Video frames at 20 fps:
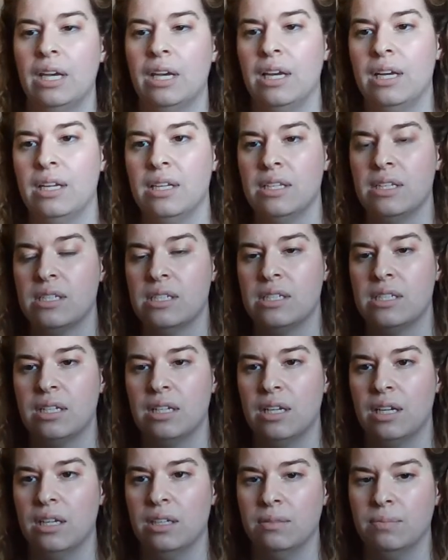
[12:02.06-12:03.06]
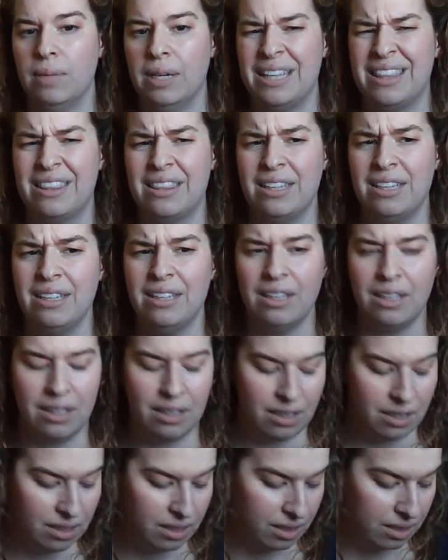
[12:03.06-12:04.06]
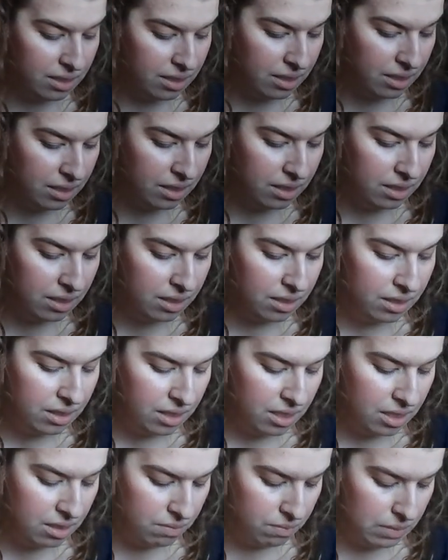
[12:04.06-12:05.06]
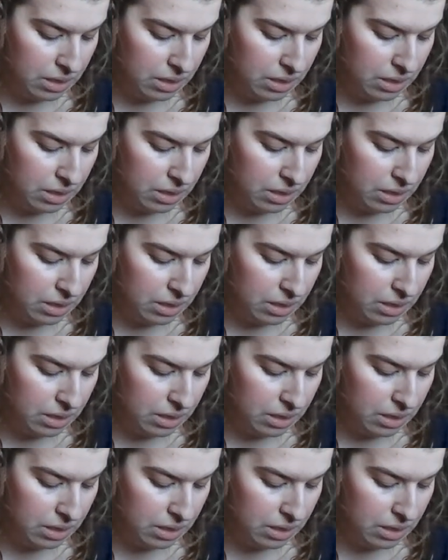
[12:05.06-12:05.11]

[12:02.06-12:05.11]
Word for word: and I think it